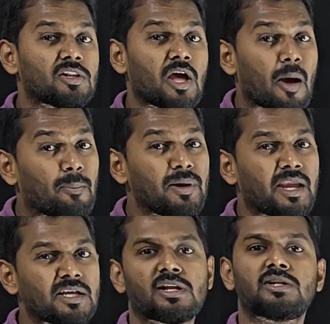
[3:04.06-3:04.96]
on the
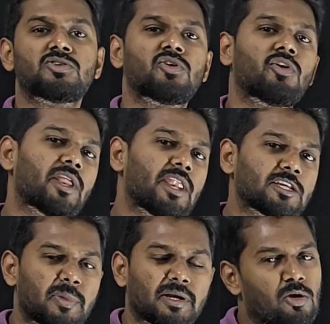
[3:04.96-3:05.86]
application also you can
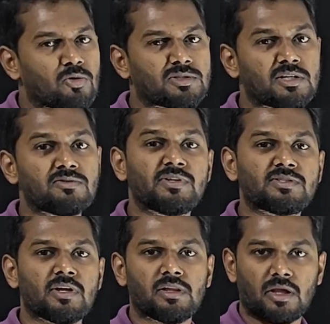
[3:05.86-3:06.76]
expect the question,
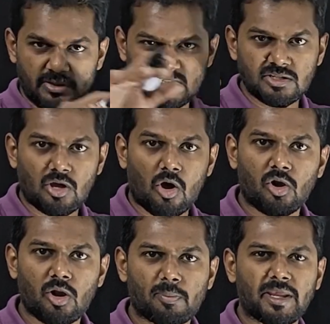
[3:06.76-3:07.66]
which this is
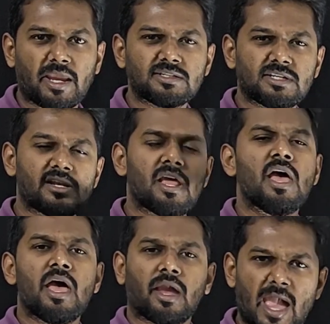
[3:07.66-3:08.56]
all application
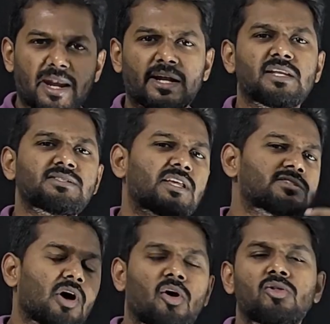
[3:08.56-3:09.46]

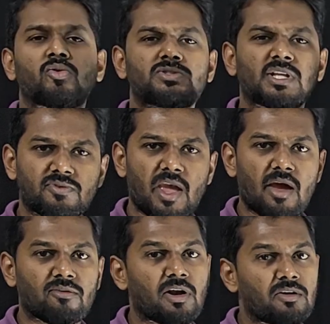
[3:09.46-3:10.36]
characteristics, all those things
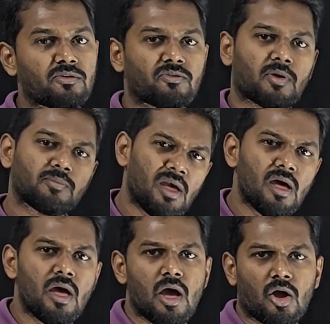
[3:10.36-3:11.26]
we have learnt in
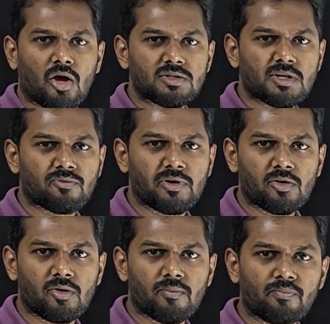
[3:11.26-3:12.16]
the concept
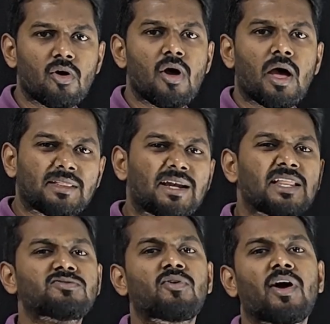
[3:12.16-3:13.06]
video. That
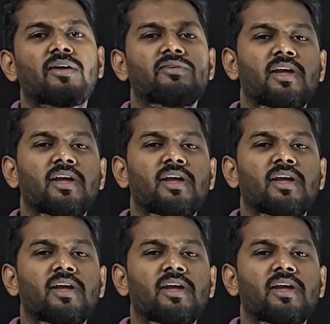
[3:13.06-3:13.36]
is why